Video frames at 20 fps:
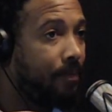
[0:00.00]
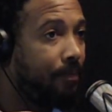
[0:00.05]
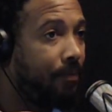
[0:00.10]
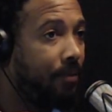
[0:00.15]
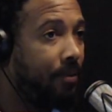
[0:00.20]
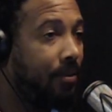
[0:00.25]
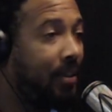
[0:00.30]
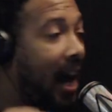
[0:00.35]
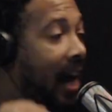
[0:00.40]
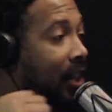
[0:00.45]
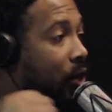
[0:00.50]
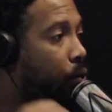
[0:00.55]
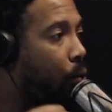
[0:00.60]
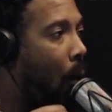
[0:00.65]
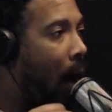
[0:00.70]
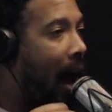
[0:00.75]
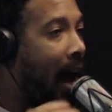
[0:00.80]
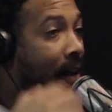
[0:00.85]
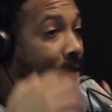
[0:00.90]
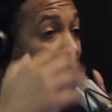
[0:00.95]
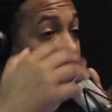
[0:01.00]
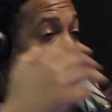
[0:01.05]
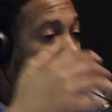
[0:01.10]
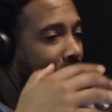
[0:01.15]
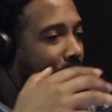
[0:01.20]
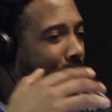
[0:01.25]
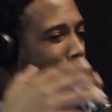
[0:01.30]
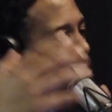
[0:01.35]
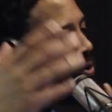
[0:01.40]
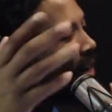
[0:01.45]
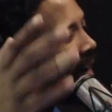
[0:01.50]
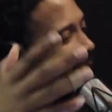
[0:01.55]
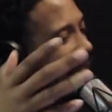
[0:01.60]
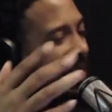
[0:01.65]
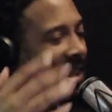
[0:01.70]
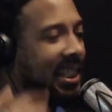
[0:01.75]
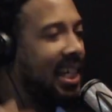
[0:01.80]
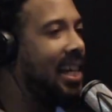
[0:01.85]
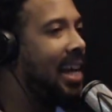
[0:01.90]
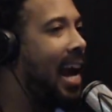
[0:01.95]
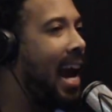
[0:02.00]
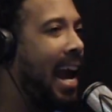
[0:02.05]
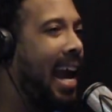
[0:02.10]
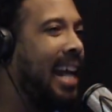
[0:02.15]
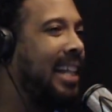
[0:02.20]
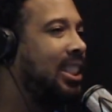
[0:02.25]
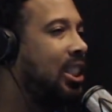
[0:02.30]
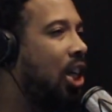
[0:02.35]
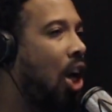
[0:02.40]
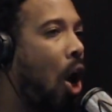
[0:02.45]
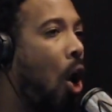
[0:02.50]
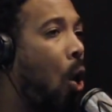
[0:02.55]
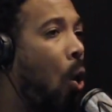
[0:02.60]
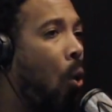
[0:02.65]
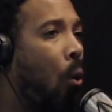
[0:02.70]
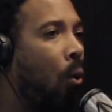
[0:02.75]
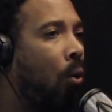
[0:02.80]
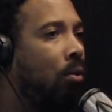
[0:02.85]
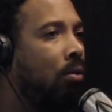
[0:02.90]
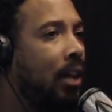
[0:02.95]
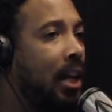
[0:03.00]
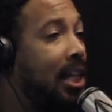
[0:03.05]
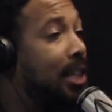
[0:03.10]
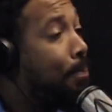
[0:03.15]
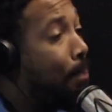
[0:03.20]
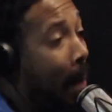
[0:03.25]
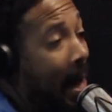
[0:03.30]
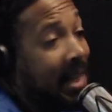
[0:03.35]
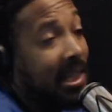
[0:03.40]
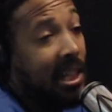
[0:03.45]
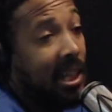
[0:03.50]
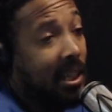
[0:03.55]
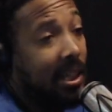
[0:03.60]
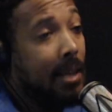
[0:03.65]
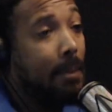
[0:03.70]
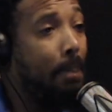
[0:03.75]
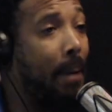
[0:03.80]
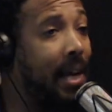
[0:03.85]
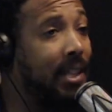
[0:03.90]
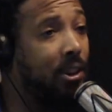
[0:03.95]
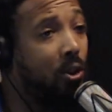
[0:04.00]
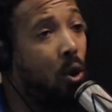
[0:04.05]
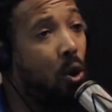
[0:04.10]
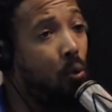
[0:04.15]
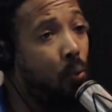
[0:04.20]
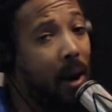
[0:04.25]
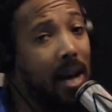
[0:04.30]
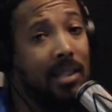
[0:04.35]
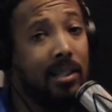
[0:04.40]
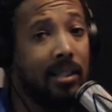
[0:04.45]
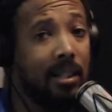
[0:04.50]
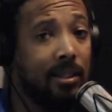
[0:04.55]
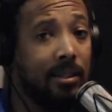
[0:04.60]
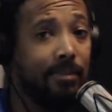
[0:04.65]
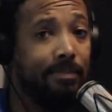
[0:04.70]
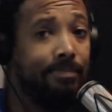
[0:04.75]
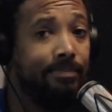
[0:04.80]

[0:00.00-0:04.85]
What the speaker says: That's why, Victor, you got to see that. It's cold. It's basically based on racism.